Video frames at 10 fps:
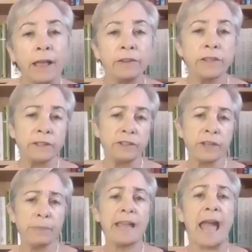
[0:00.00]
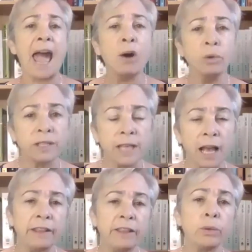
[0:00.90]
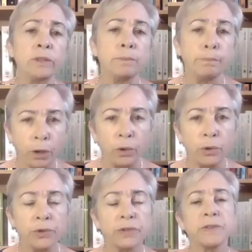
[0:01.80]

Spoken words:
This isn't something outside that was imposed.